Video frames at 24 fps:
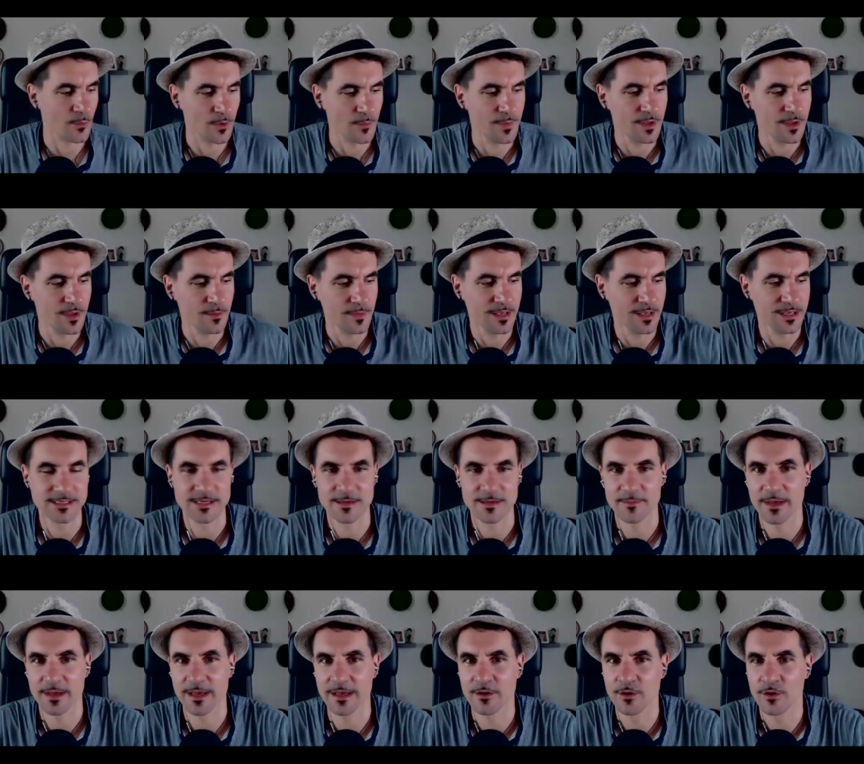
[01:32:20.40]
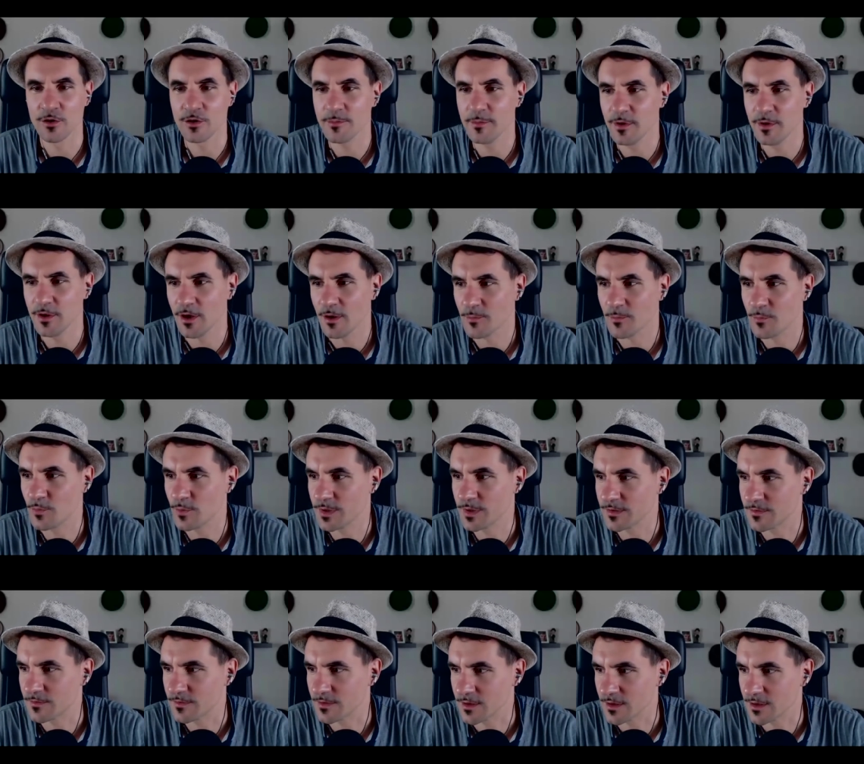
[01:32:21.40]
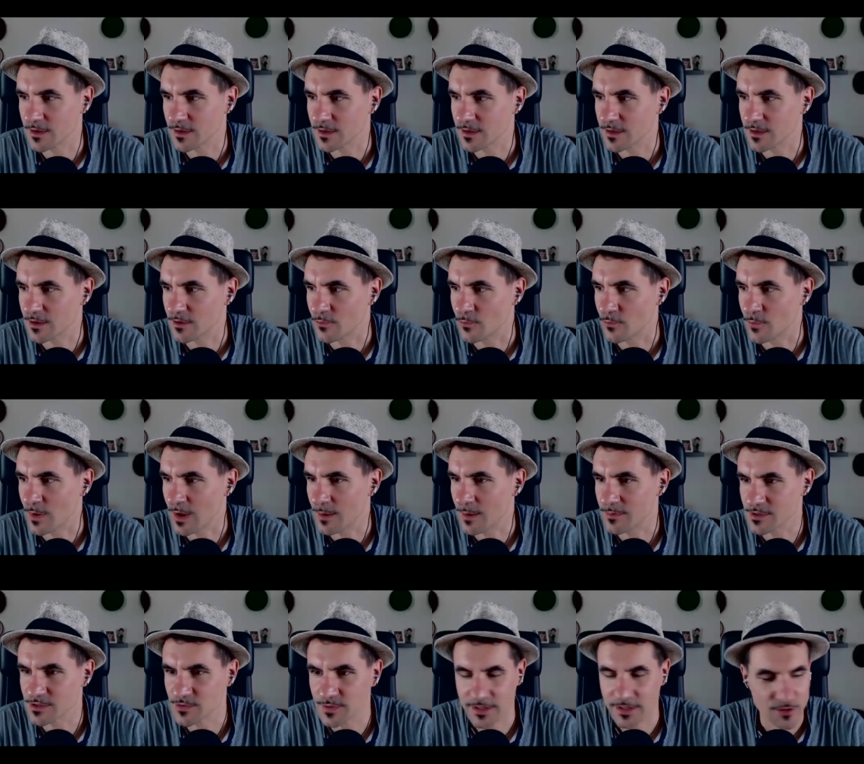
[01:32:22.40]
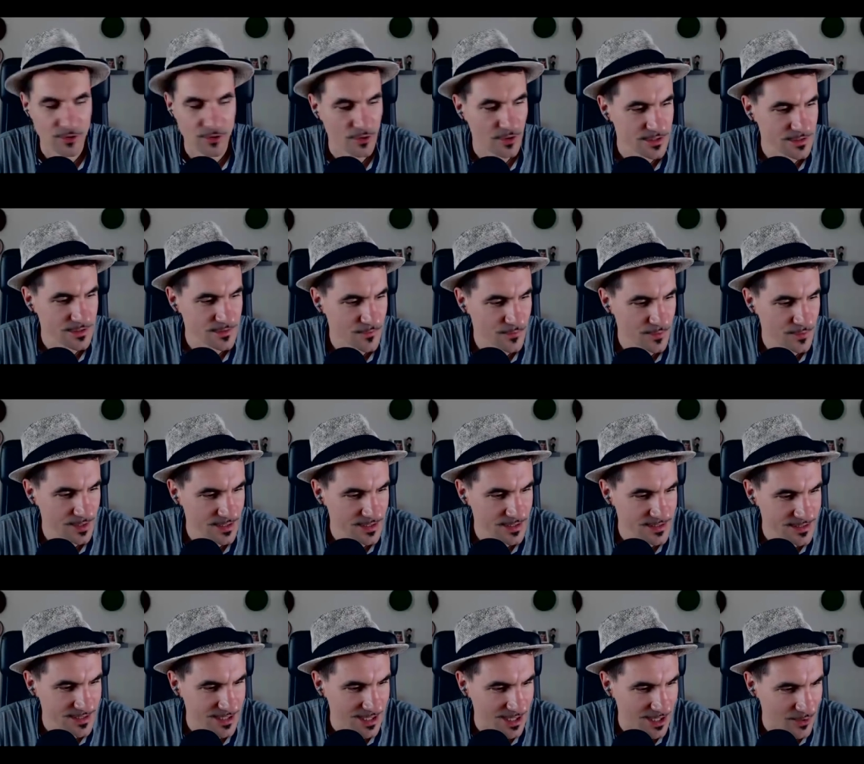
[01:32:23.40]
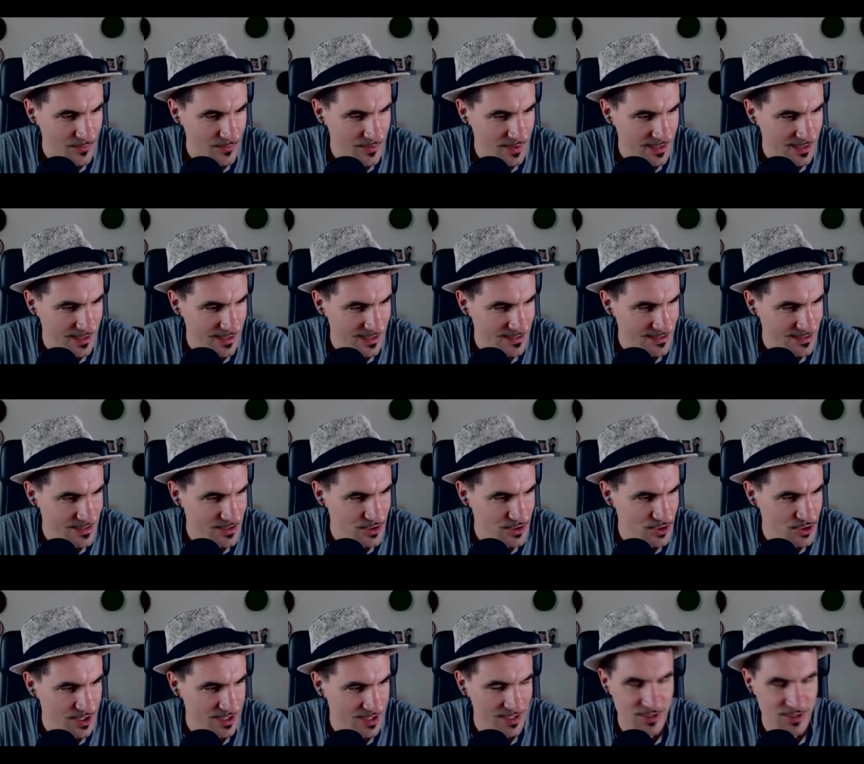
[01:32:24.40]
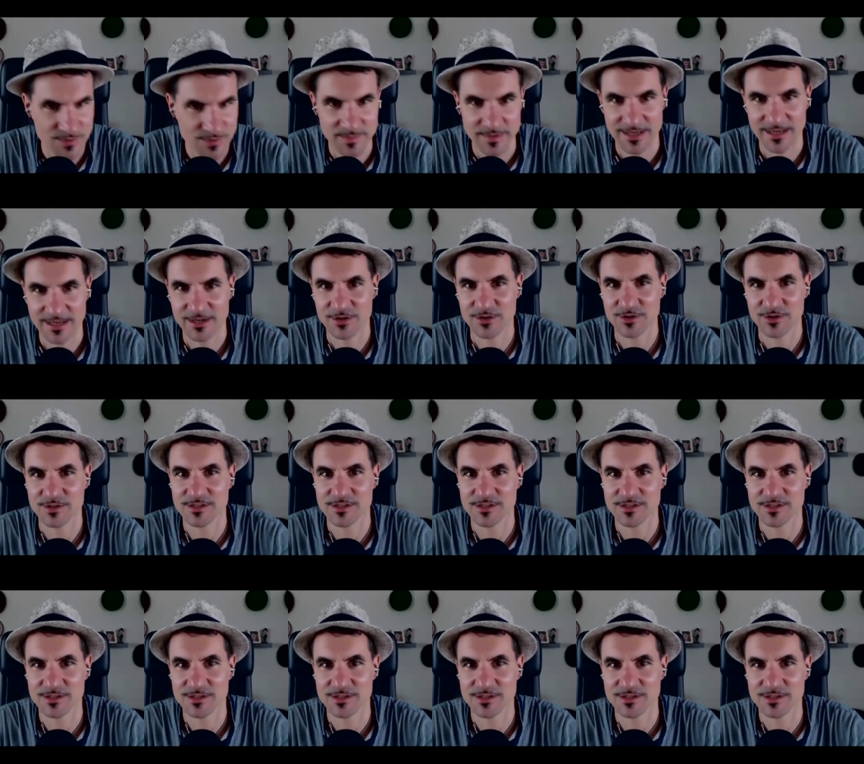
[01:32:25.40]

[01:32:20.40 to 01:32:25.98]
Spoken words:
be amazing, man. Hook me up with rebels with a cause, freaks, outcasts, change makers.